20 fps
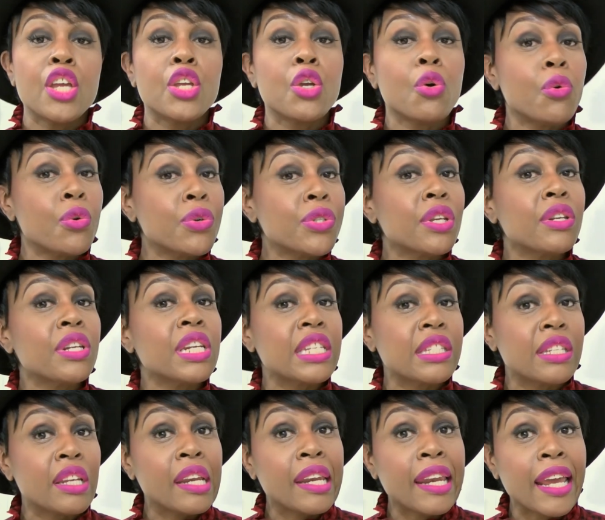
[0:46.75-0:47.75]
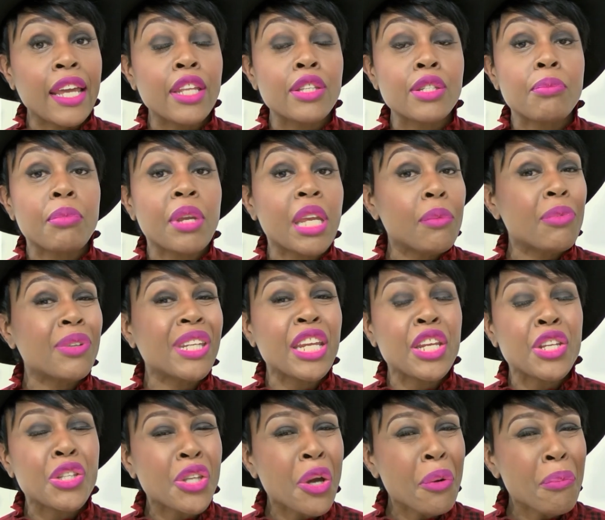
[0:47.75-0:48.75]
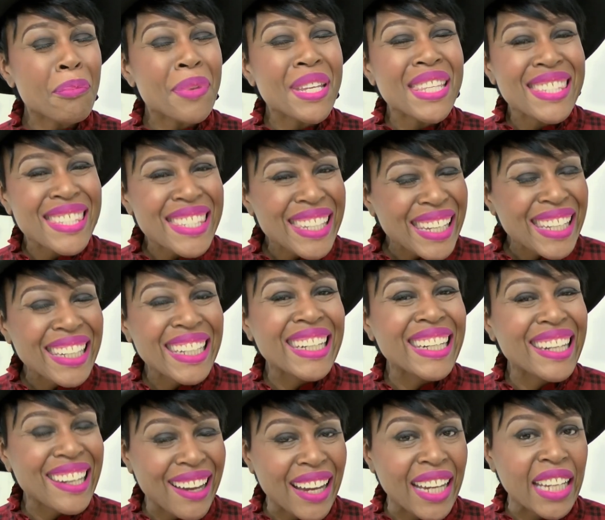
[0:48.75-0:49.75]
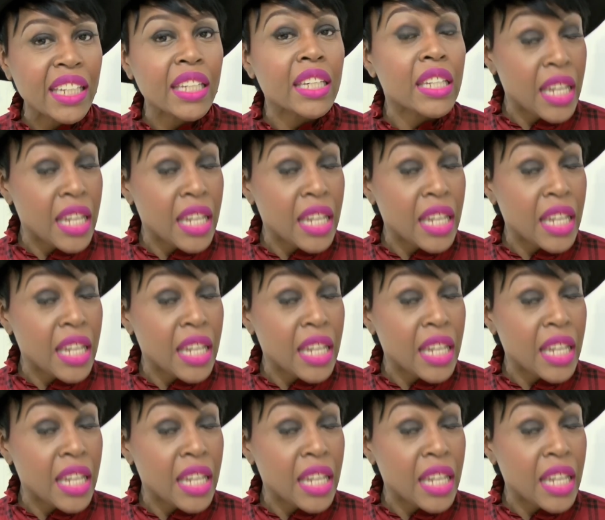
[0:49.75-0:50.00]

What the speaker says: You also need to let people that you don't particularly like,